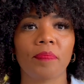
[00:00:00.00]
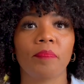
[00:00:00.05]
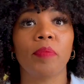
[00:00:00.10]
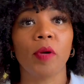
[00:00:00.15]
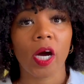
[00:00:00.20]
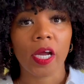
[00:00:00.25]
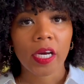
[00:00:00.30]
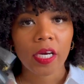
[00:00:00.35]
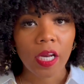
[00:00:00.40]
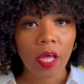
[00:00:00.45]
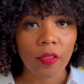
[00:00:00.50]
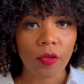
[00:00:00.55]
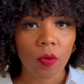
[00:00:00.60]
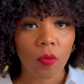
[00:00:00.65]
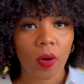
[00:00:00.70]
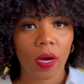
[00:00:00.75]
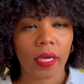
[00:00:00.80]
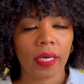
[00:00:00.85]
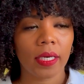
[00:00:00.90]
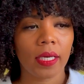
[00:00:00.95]
Bought another
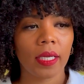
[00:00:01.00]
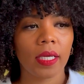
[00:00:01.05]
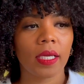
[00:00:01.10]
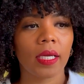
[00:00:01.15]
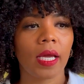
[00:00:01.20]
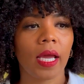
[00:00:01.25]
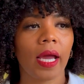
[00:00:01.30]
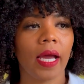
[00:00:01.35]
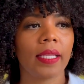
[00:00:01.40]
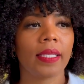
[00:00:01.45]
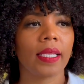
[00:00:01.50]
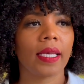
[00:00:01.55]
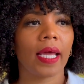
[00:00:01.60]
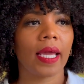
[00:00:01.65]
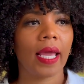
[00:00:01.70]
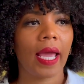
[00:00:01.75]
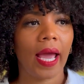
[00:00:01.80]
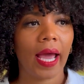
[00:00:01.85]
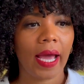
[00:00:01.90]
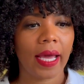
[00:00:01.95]
one and then I
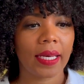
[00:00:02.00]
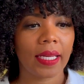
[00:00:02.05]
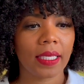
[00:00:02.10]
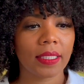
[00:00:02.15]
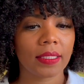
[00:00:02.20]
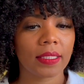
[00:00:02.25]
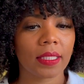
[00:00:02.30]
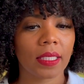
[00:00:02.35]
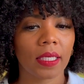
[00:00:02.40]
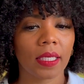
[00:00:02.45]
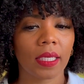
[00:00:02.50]
had it.